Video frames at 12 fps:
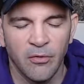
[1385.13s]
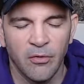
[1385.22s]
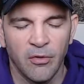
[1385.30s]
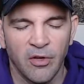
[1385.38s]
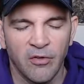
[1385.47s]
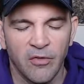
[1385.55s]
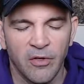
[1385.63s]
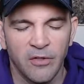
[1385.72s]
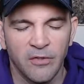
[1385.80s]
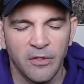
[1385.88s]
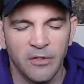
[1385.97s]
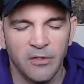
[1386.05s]
Think of
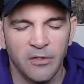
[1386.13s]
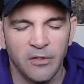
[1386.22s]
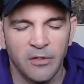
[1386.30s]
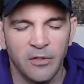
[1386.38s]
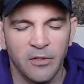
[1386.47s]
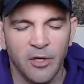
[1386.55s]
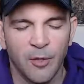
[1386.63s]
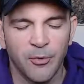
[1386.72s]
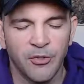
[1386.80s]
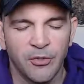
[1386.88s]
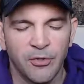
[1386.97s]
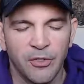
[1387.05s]
this as an
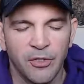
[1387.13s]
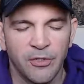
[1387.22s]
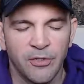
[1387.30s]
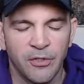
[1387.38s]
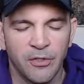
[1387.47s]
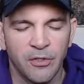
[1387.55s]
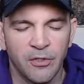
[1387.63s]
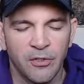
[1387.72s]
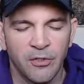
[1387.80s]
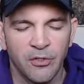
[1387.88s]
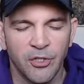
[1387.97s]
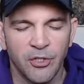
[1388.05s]
opportunity to
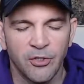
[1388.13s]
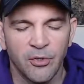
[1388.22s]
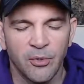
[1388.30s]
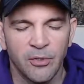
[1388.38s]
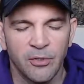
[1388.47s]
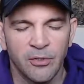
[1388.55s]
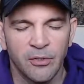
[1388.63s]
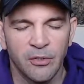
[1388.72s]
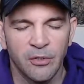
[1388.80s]
change course.